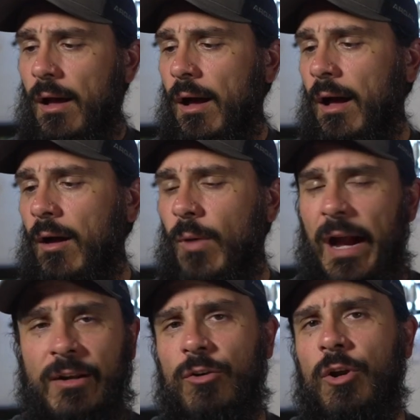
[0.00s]

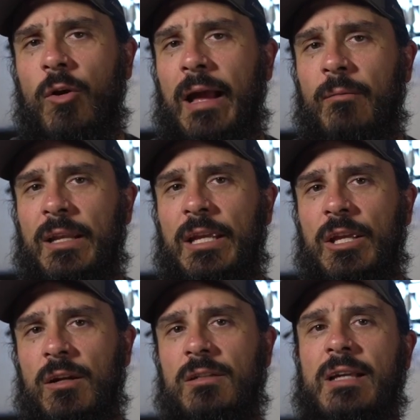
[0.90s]
I don't know how many
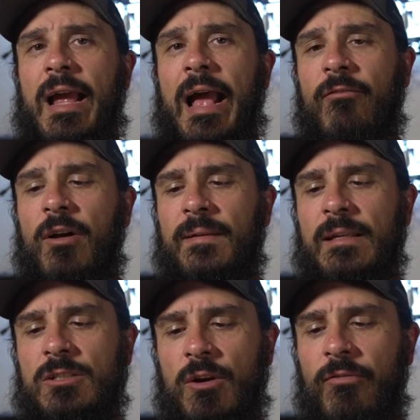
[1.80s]
years I have on
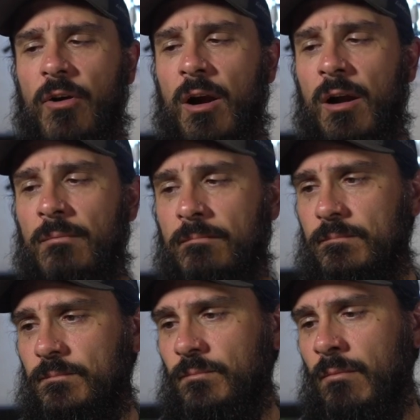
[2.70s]
these so far,
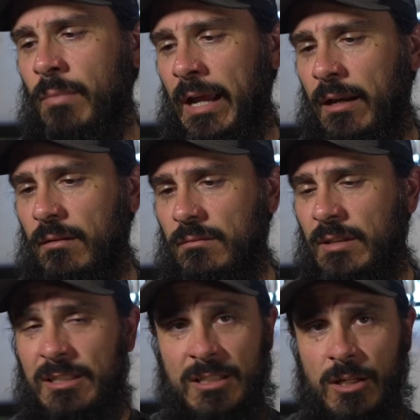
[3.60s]
but
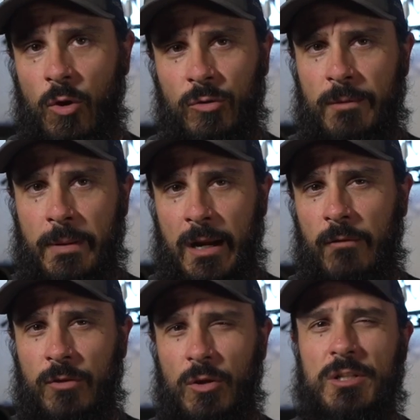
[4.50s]
this is the only pair
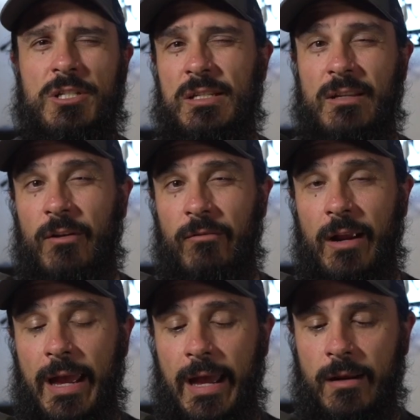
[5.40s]
of UHDs I've ever
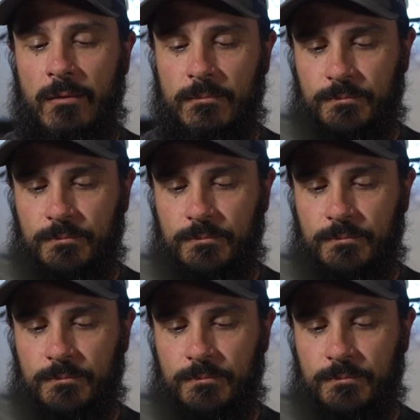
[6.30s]
had,